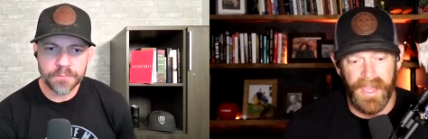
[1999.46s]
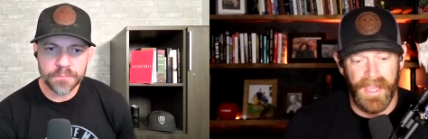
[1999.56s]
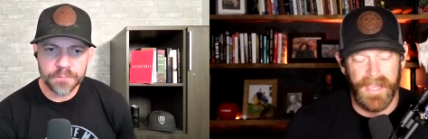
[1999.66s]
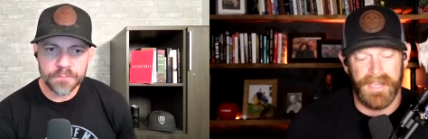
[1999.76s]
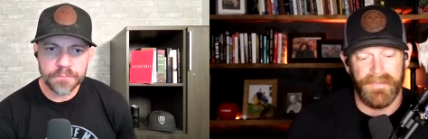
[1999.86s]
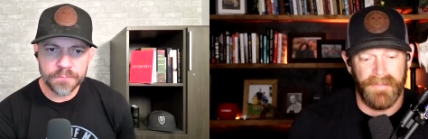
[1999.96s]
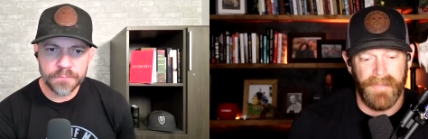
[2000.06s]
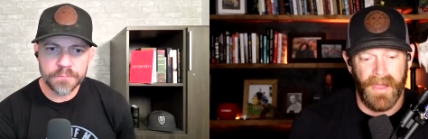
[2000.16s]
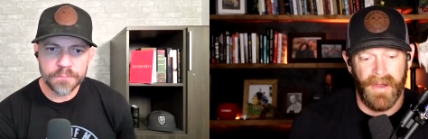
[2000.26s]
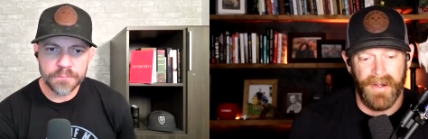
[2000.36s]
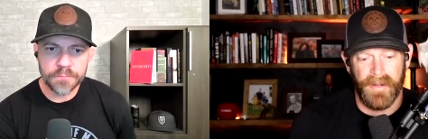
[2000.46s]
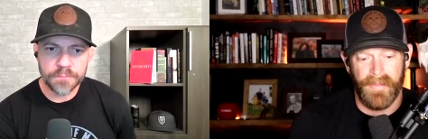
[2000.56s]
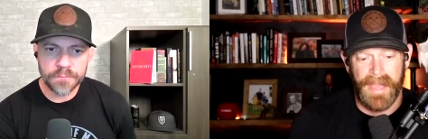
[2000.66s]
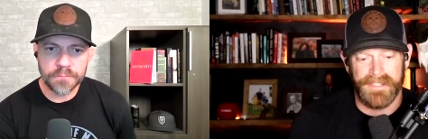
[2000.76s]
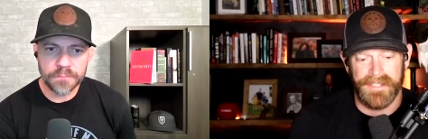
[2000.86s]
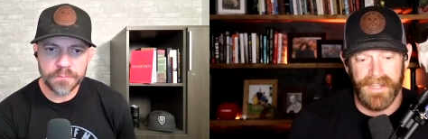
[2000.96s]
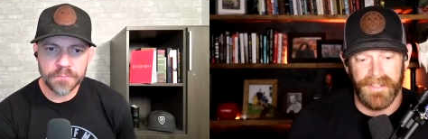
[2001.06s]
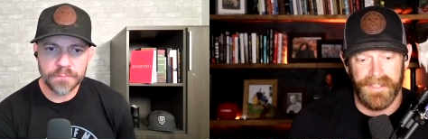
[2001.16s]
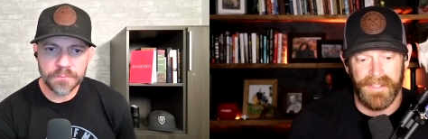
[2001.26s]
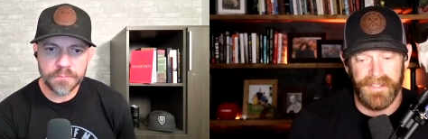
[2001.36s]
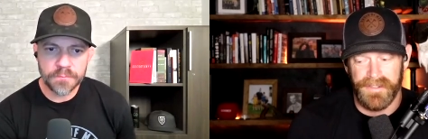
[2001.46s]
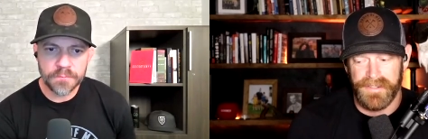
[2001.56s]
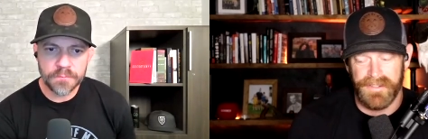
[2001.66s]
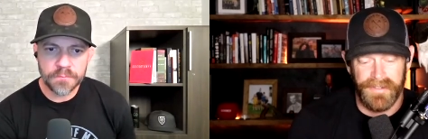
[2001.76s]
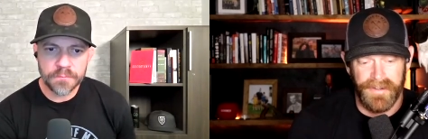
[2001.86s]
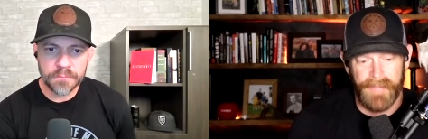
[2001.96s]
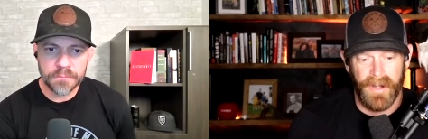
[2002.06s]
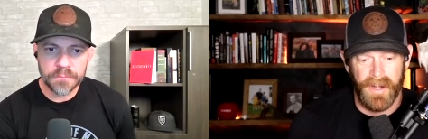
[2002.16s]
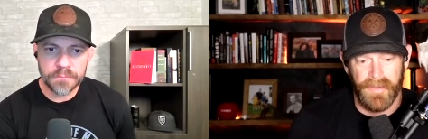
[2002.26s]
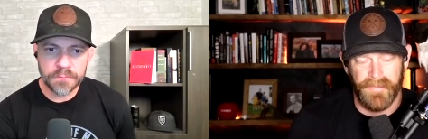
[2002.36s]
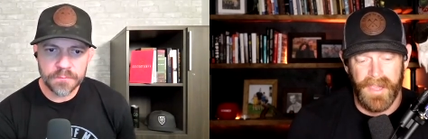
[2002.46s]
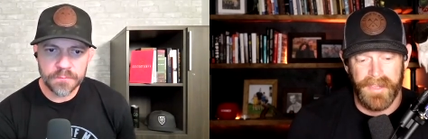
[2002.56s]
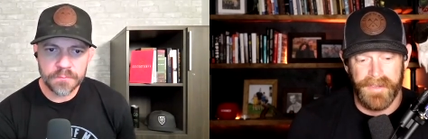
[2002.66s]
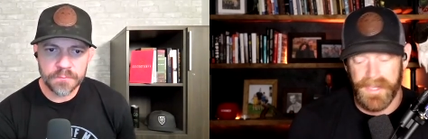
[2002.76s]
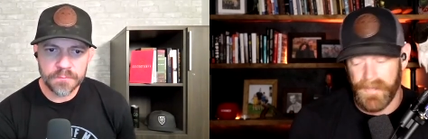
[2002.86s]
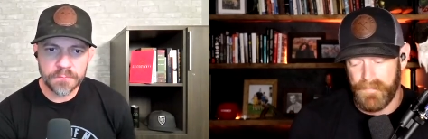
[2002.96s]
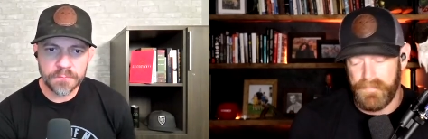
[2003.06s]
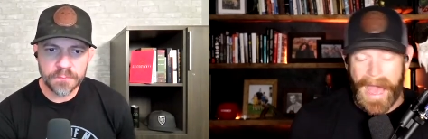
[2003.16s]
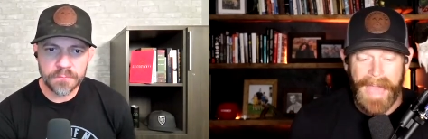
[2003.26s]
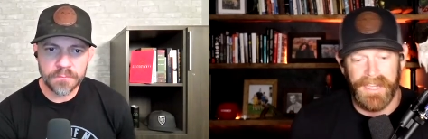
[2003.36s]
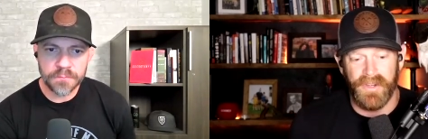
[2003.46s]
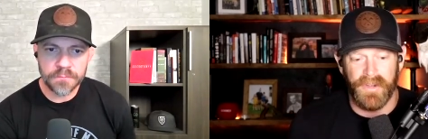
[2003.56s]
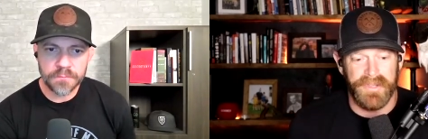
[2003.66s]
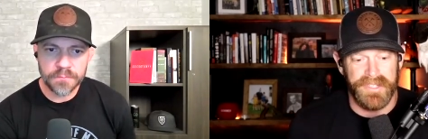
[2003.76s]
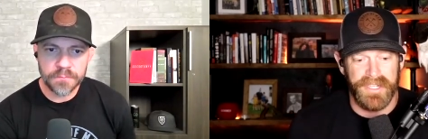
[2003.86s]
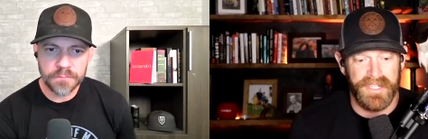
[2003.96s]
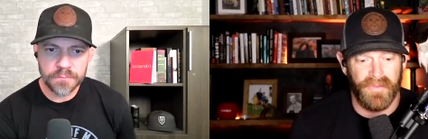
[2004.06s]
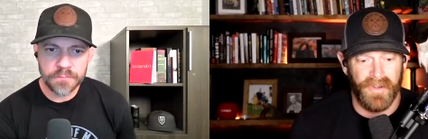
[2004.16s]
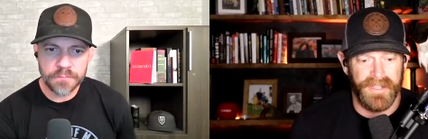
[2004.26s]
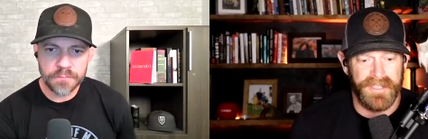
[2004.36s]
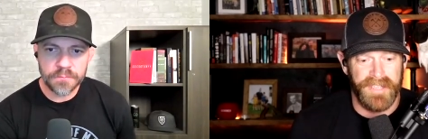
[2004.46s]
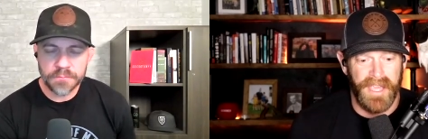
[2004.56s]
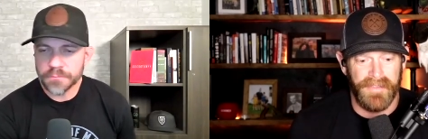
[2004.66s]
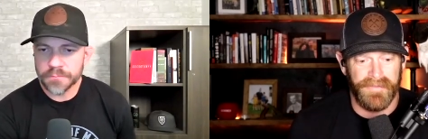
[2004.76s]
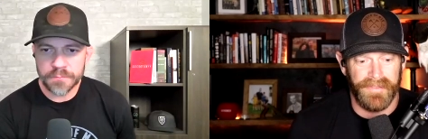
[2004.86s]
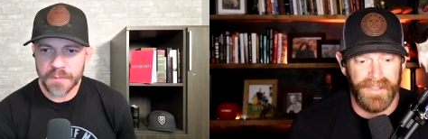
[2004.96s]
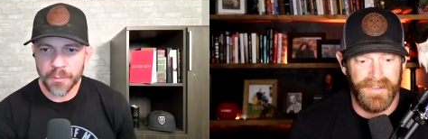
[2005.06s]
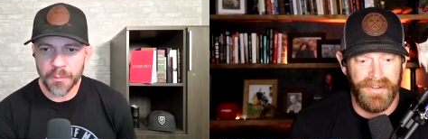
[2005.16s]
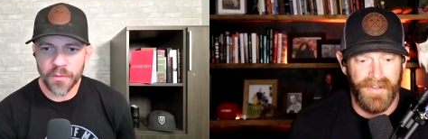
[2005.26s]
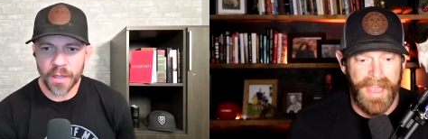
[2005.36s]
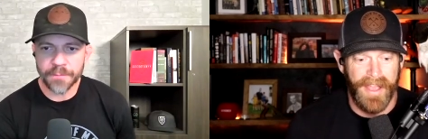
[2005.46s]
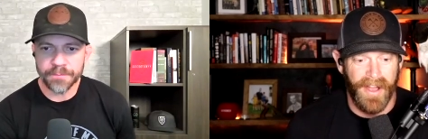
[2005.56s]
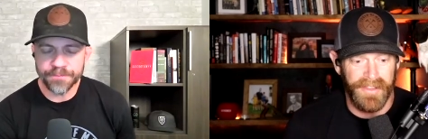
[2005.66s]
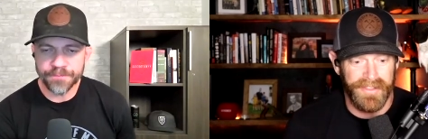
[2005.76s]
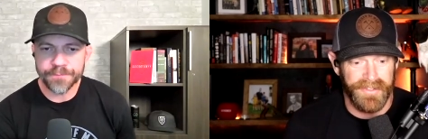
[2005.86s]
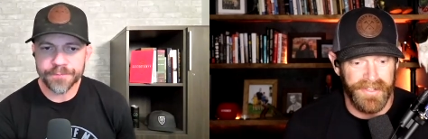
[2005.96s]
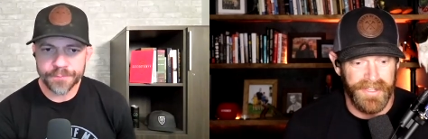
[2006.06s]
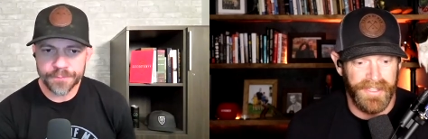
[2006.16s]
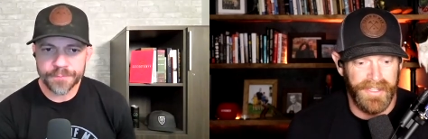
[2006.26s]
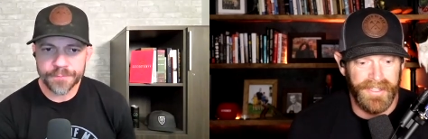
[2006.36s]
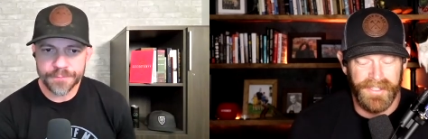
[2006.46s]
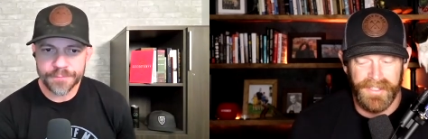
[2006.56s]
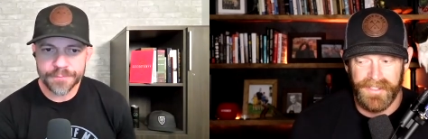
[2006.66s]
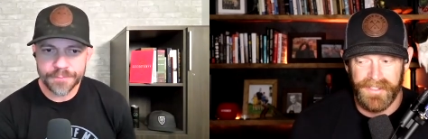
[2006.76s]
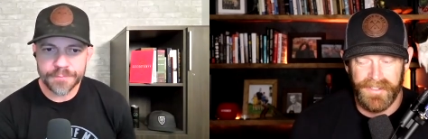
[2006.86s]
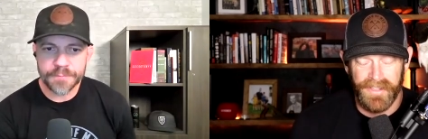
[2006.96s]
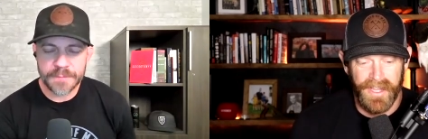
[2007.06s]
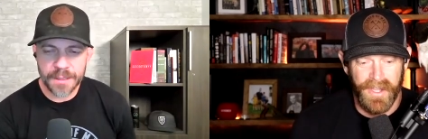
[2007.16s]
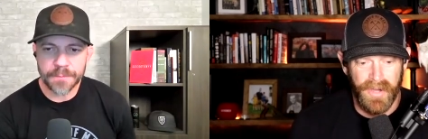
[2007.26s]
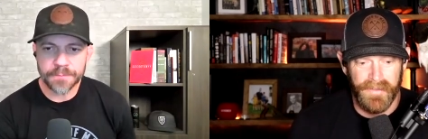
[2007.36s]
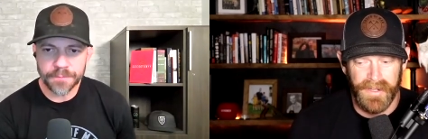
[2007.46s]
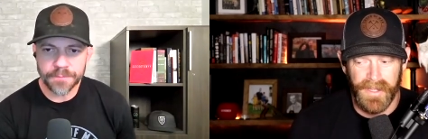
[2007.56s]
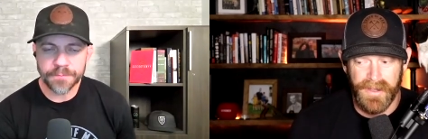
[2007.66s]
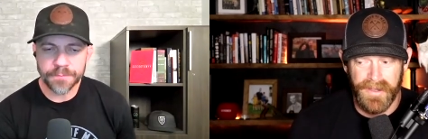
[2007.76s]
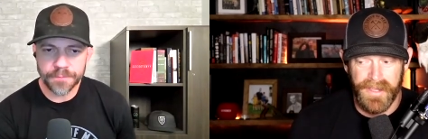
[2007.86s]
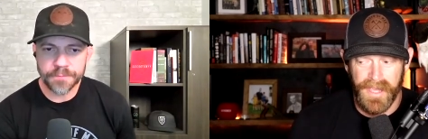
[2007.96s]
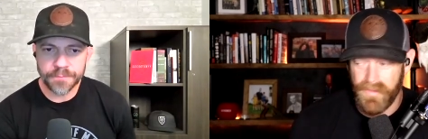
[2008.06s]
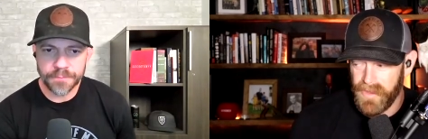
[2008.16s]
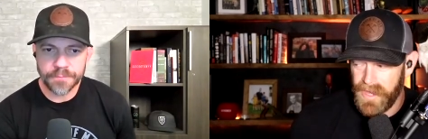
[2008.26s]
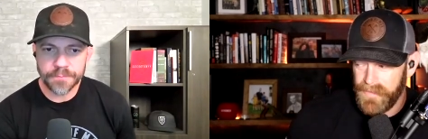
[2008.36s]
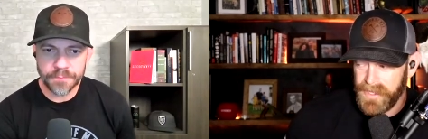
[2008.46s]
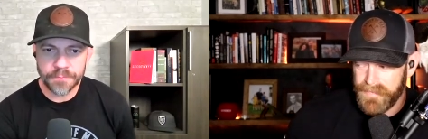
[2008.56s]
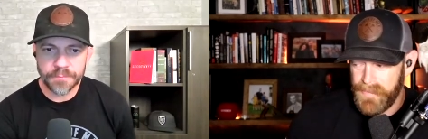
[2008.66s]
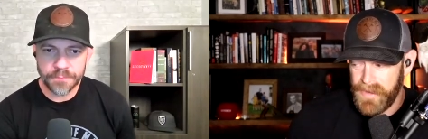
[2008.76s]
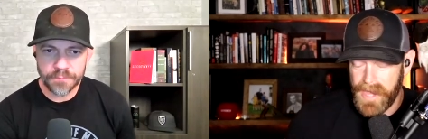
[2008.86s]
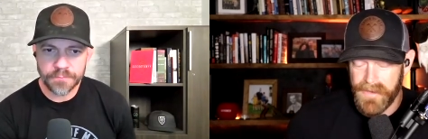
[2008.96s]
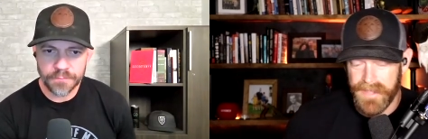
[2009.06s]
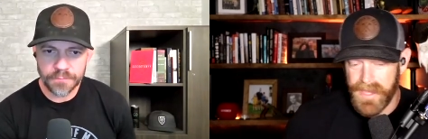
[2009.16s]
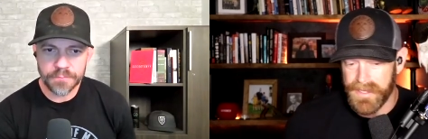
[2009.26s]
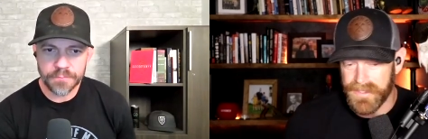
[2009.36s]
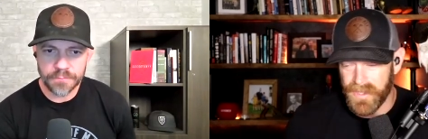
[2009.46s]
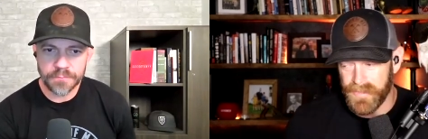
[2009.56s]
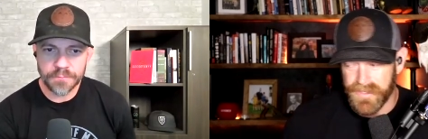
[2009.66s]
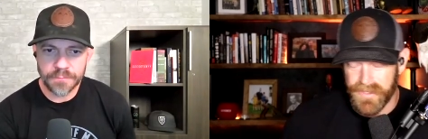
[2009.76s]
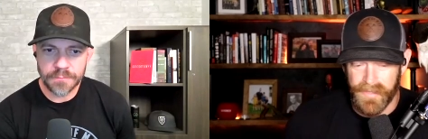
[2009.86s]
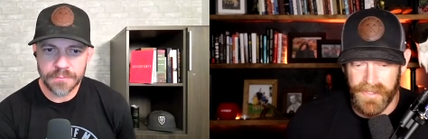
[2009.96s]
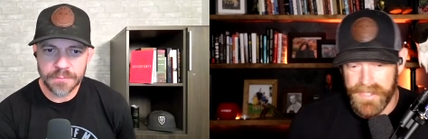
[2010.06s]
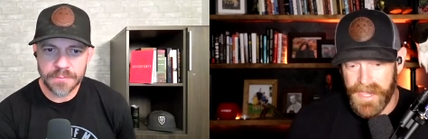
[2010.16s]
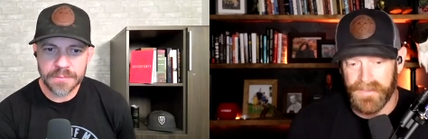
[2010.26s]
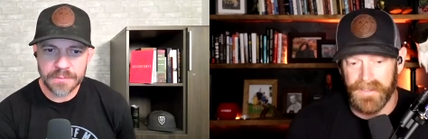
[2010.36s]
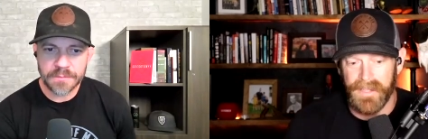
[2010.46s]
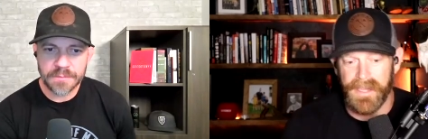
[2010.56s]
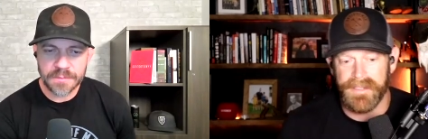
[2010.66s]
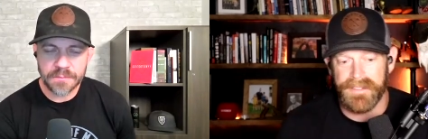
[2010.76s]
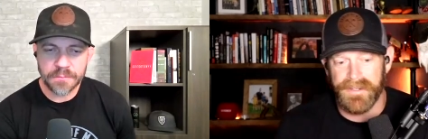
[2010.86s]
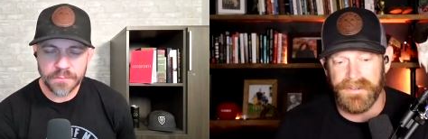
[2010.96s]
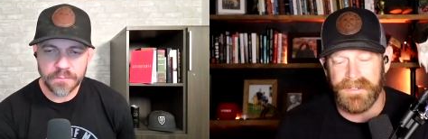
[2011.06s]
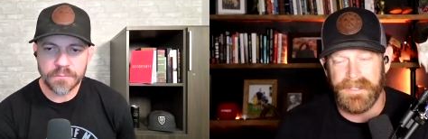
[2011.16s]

Speaker 1: and I give up my arm accidentally, you, you grab my arm. If I get it back into a position where it's safe, like, you don't
Speaker 2: hang on to it.
Speaker 1: You let go yeah. of it. You're like, okay, well, that means maybe now his leg is open, so I'm going to attack the leg. So